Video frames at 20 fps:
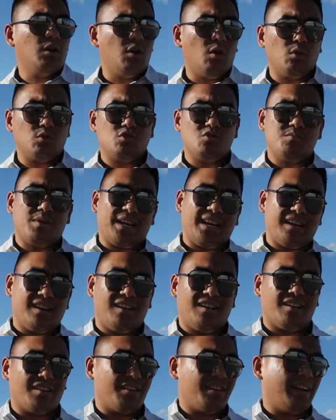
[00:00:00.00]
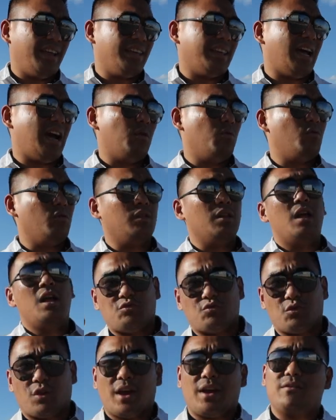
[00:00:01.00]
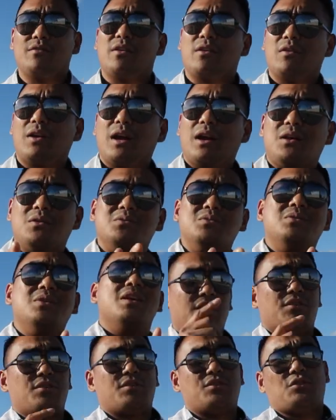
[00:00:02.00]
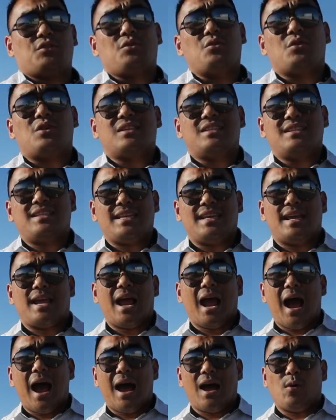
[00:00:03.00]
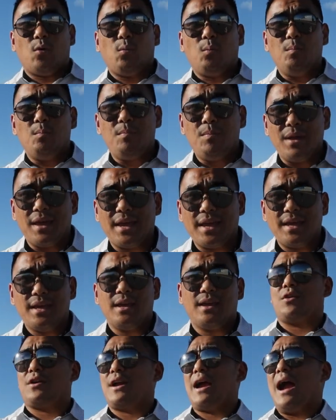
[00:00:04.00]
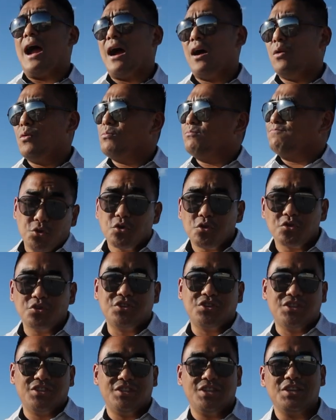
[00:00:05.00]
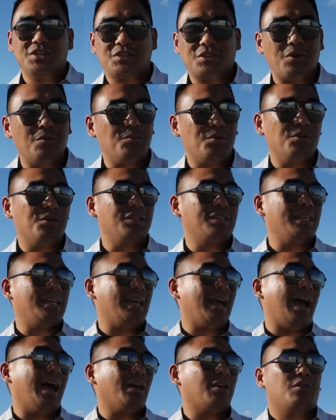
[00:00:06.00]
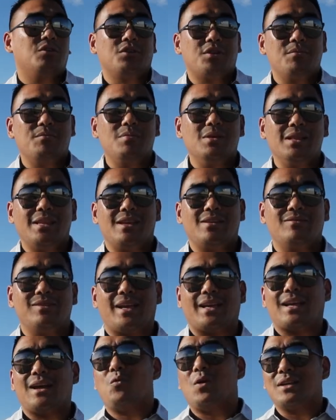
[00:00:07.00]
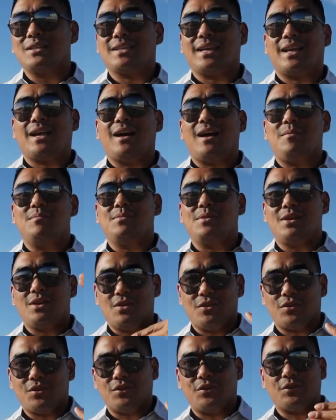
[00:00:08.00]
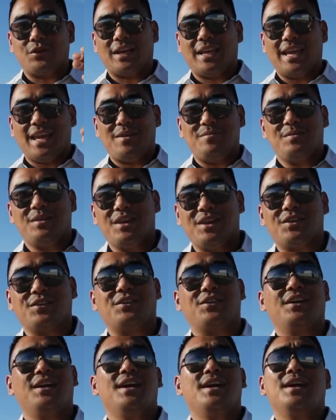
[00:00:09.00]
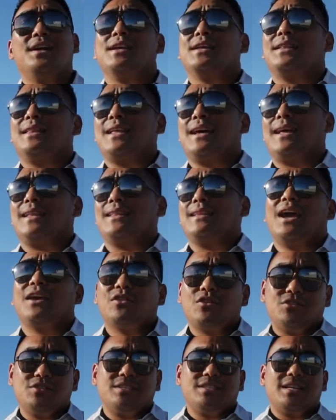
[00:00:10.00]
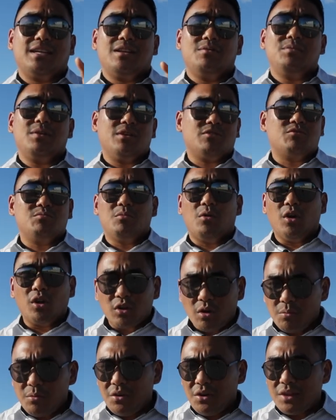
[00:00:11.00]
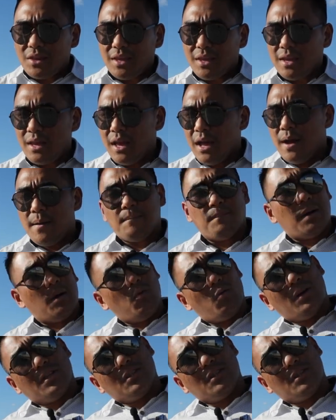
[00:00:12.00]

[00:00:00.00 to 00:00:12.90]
go to my car and I will drive around here so you can see how big or how huge this community. I couldn't believe, like, once I come here or came here, that I thought is gonna be a small community, but